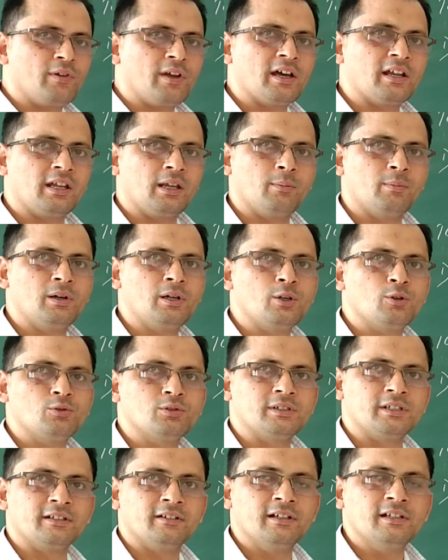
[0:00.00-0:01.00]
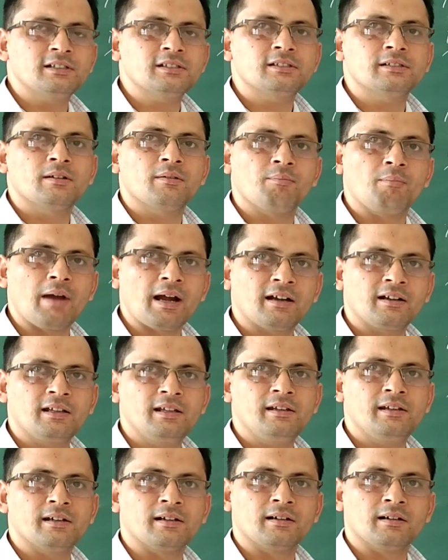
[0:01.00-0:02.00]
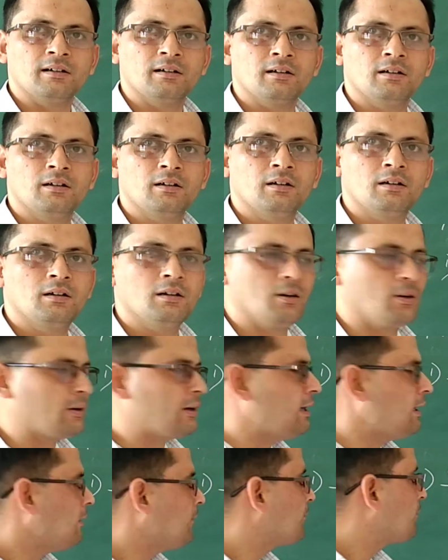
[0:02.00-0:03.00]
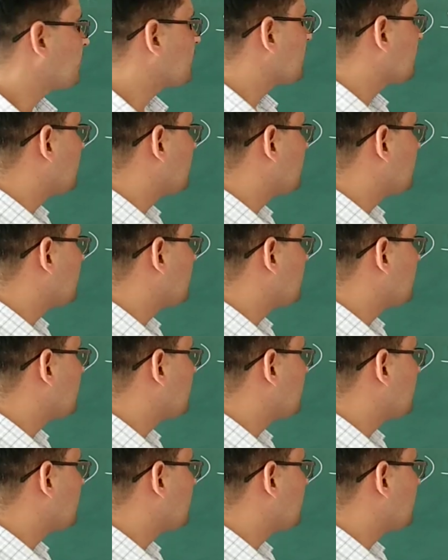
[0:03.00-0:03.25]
we are able to see this bacteria. Okay,